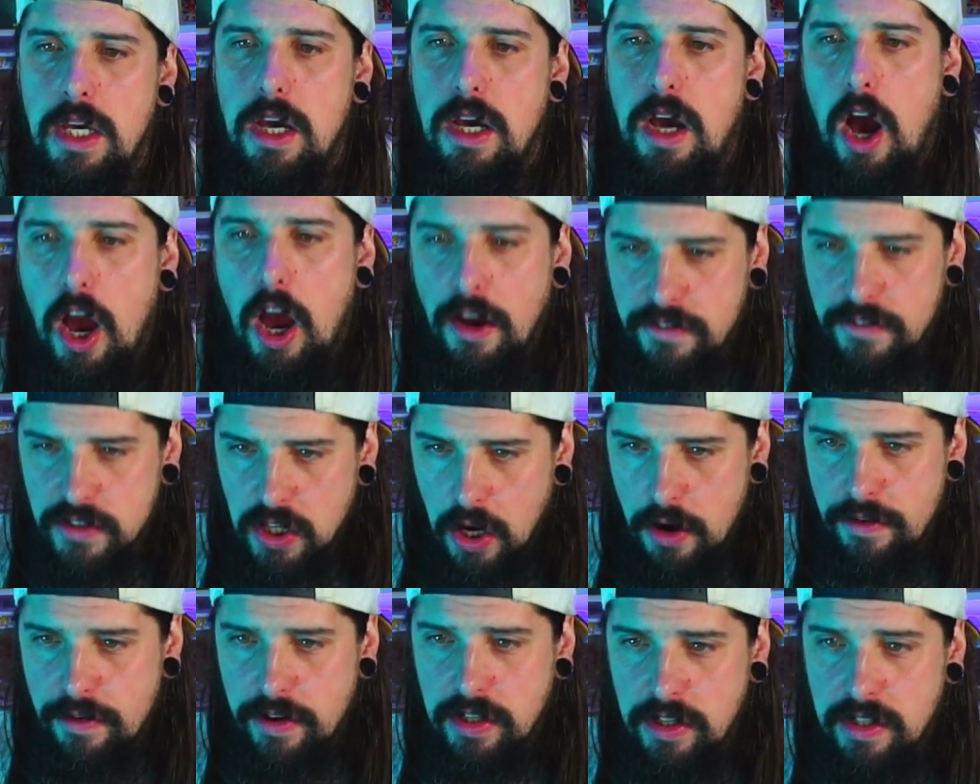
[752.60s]
Hive
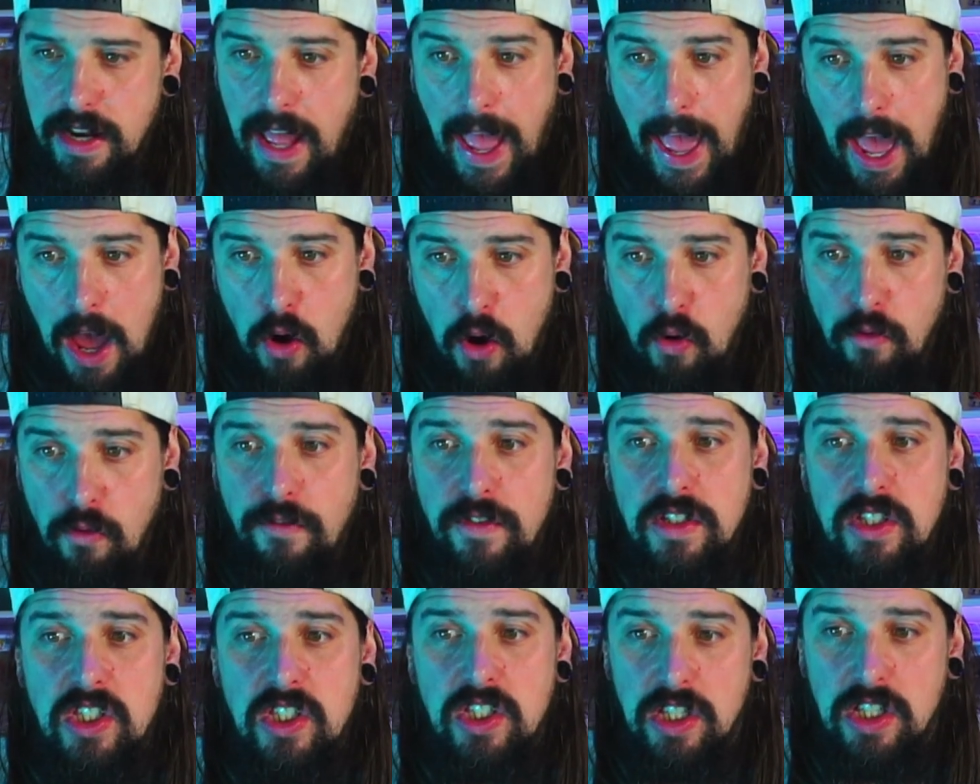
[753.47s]
Tyrant health
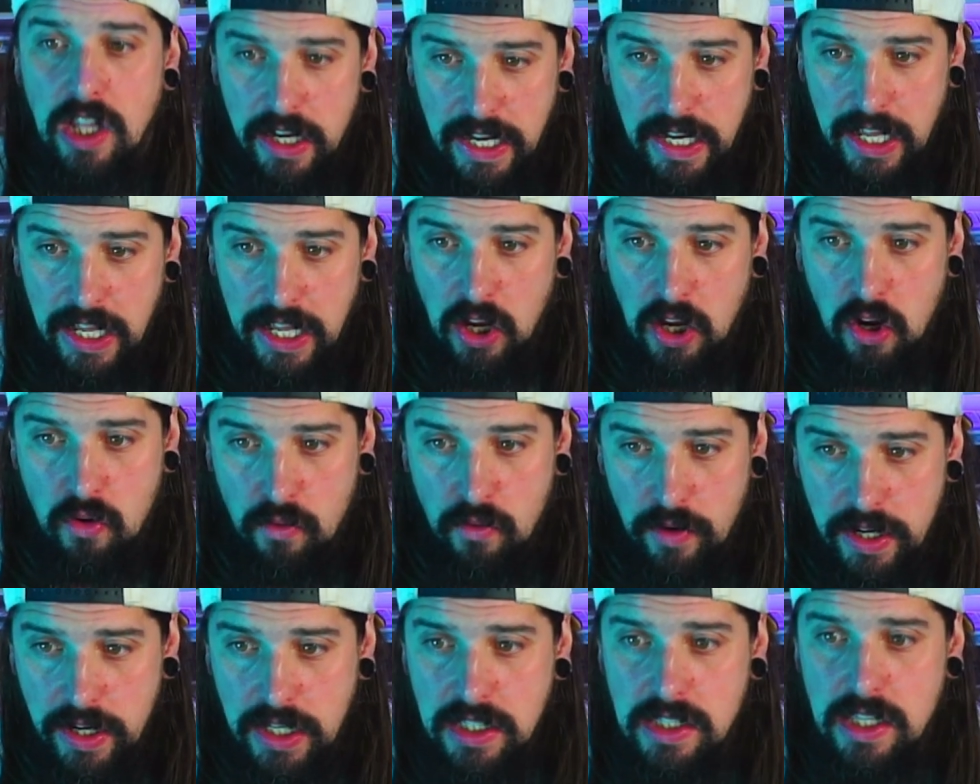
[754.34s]
slightly
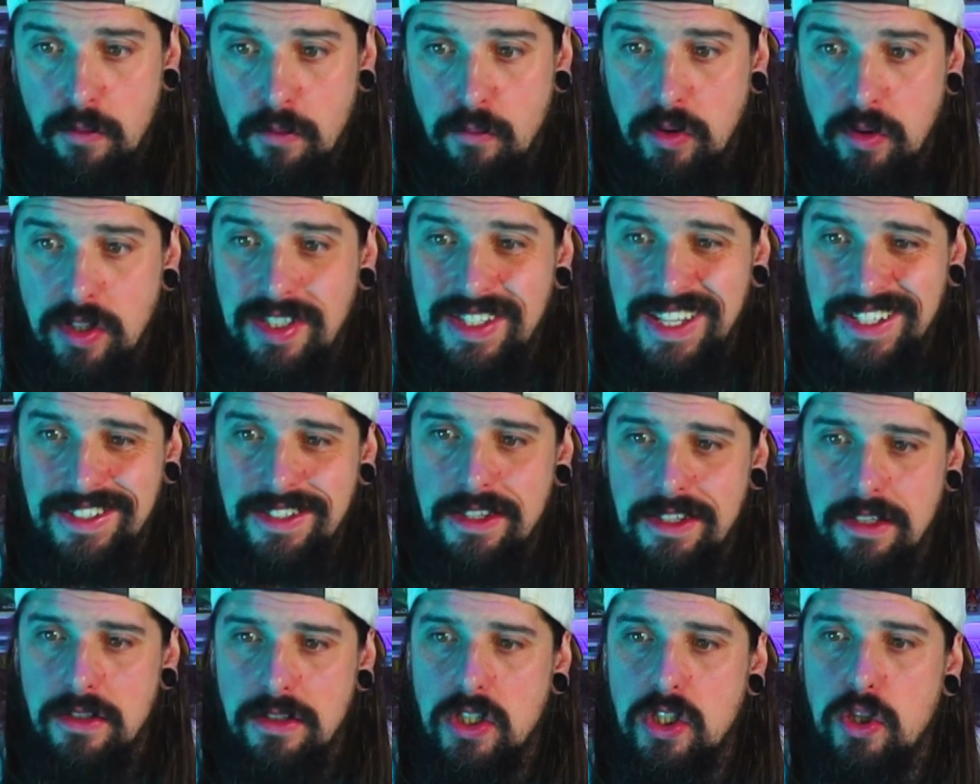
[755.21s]
increased, and
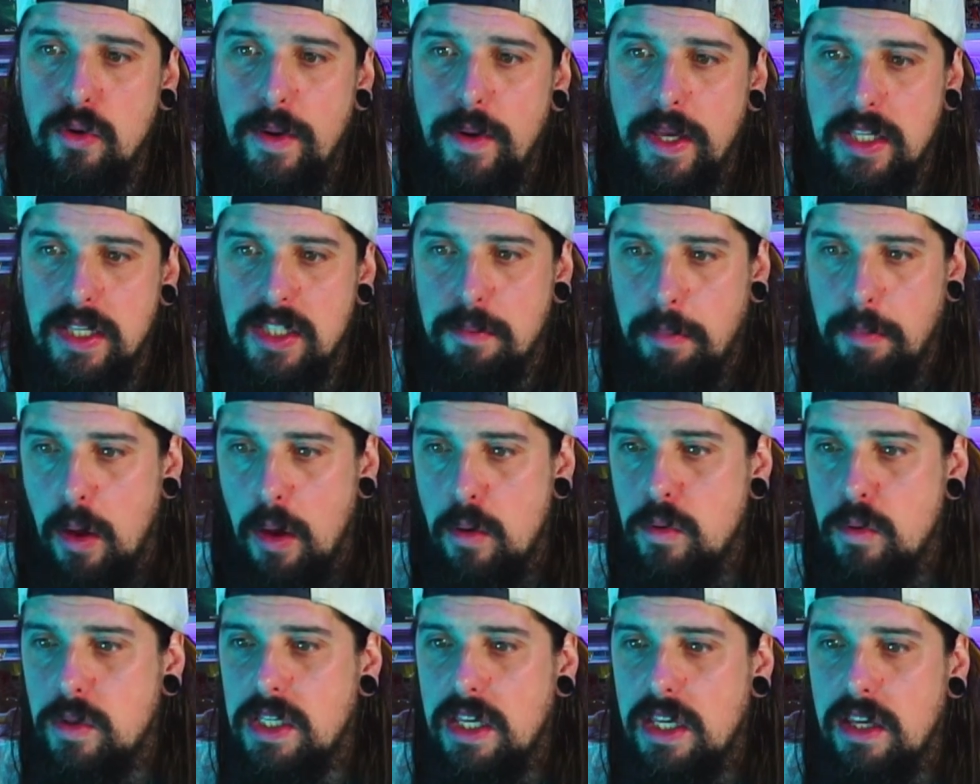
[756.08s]
resistance to
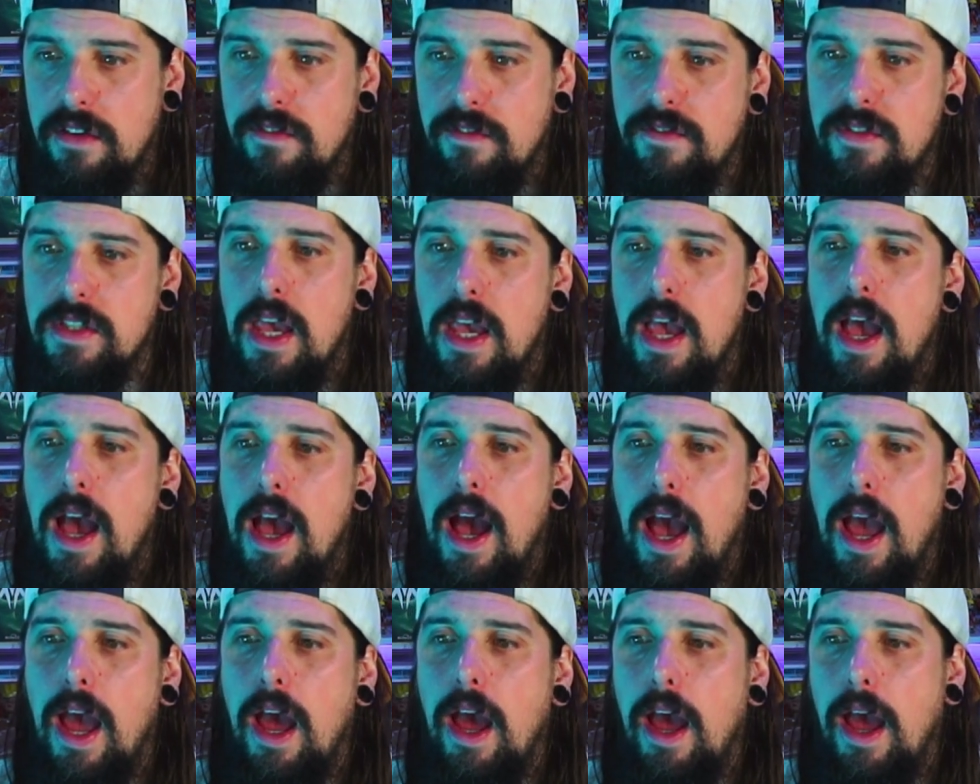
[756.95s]
explosives
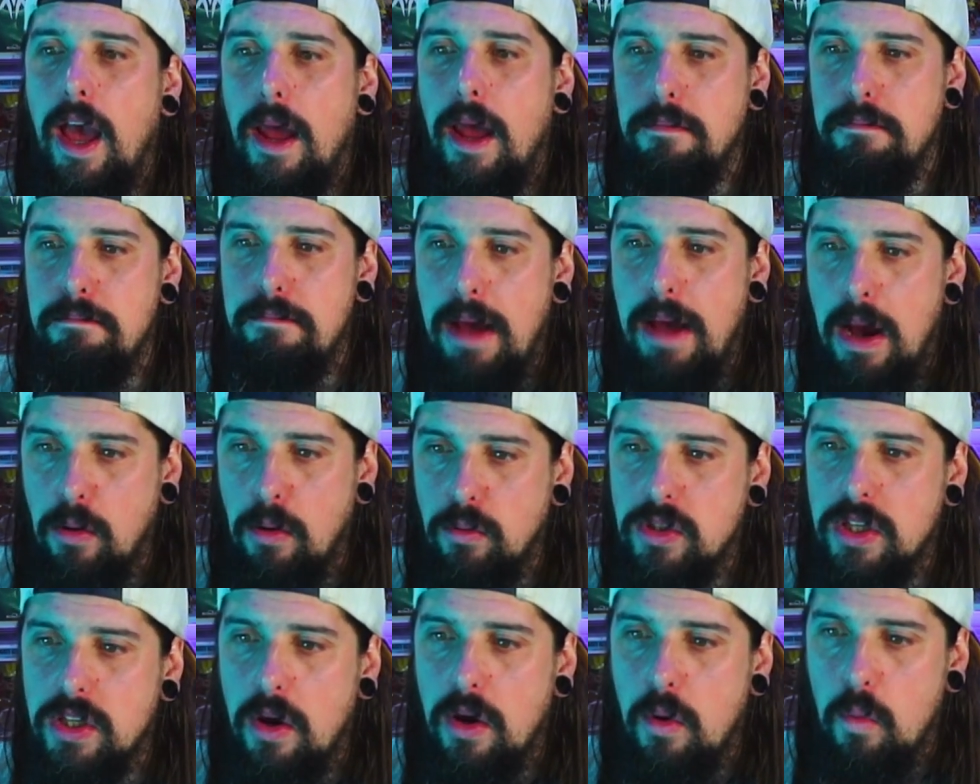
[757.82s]
and
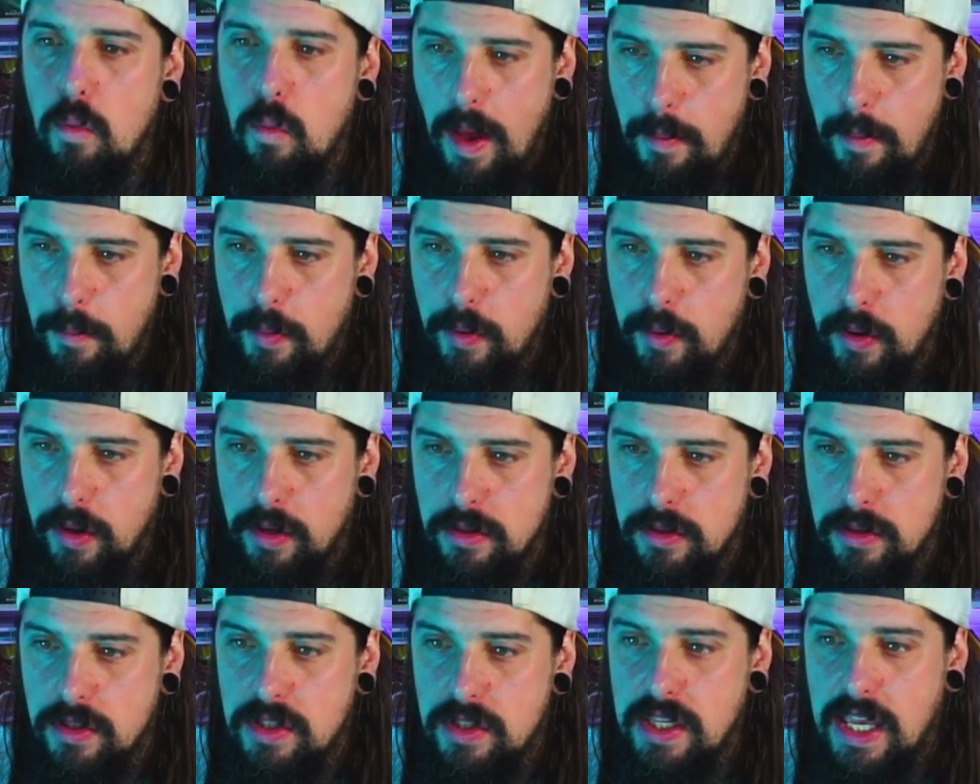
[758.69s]
melter
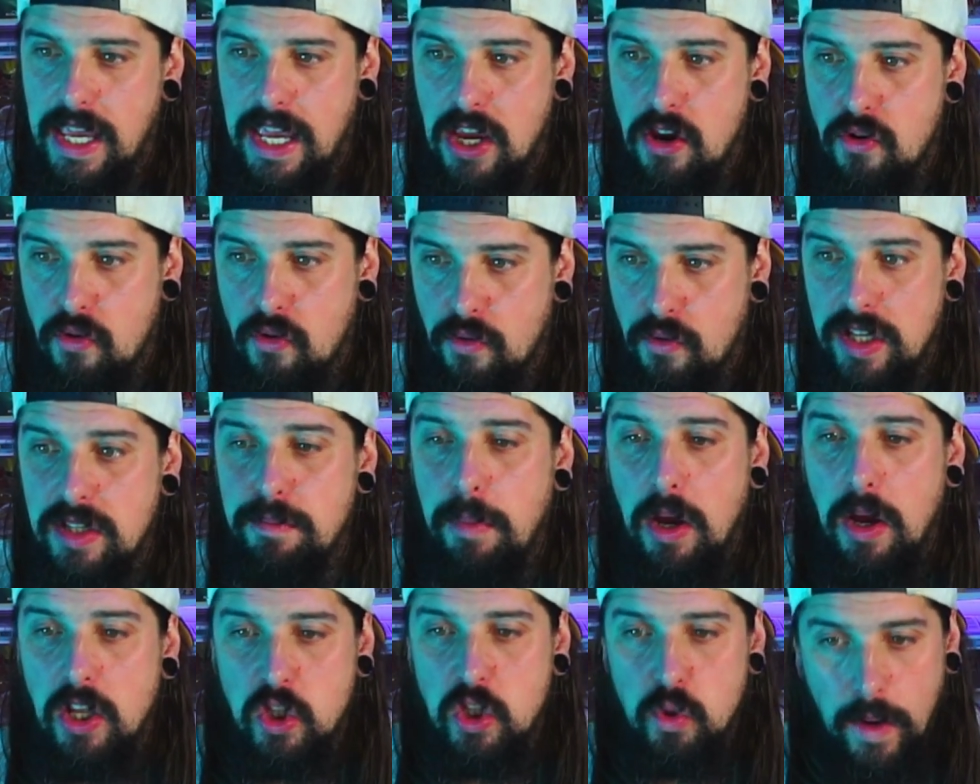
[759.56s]
weapons increased
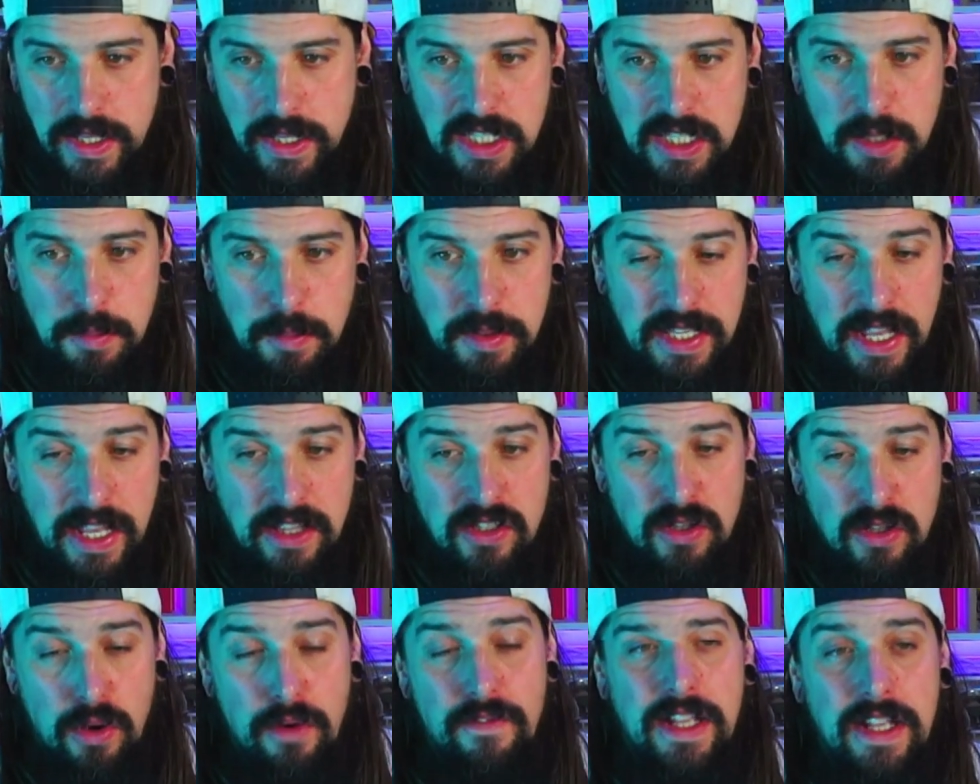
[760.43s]
by 20%.
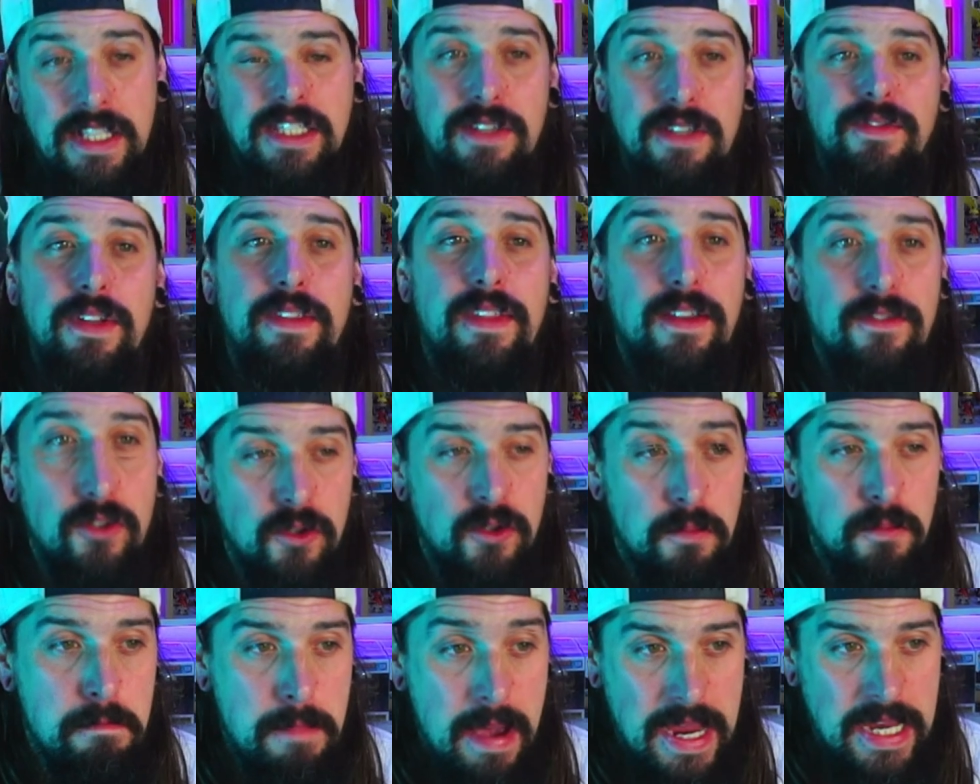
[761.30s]
So effectively, they've
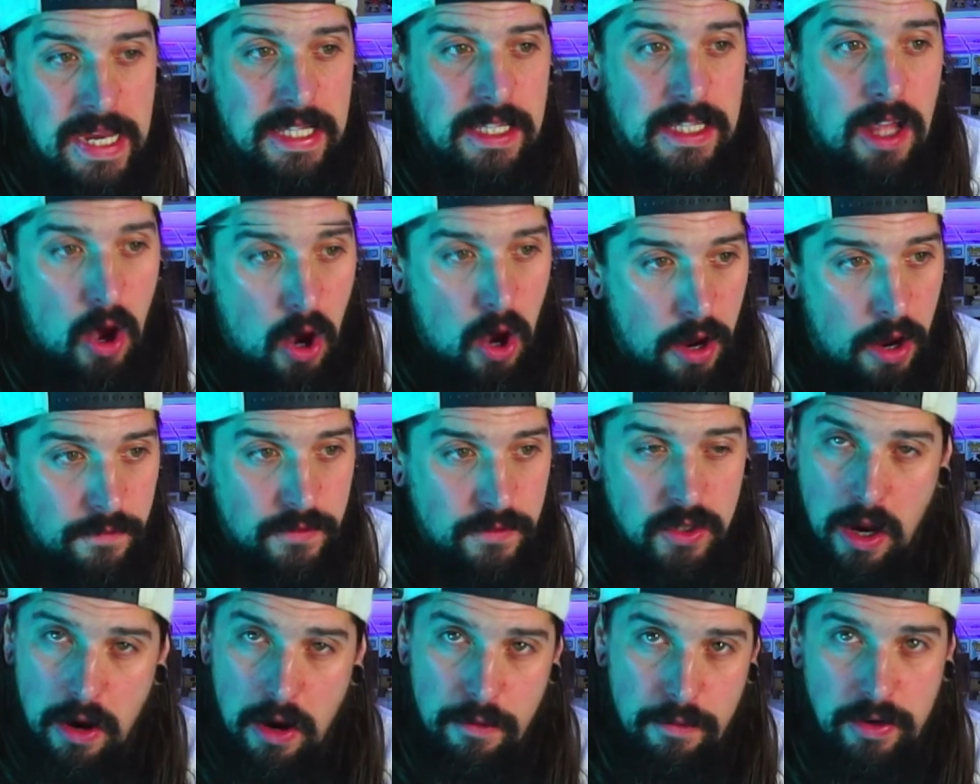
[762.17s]
just made the Hive
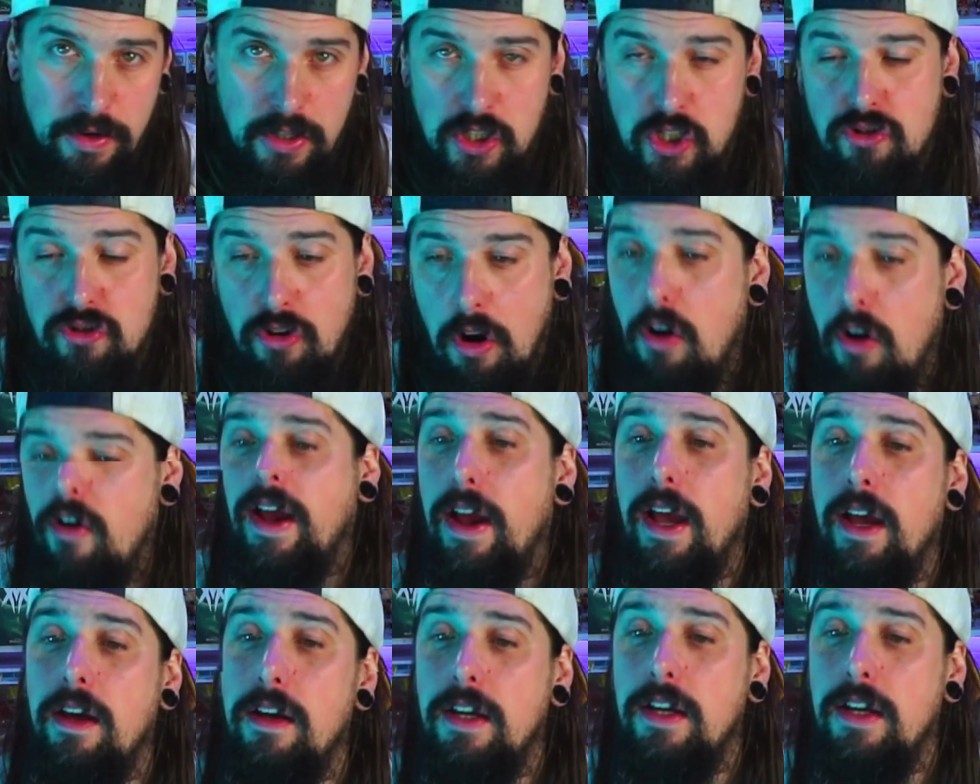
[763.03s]
Tyrant stronger.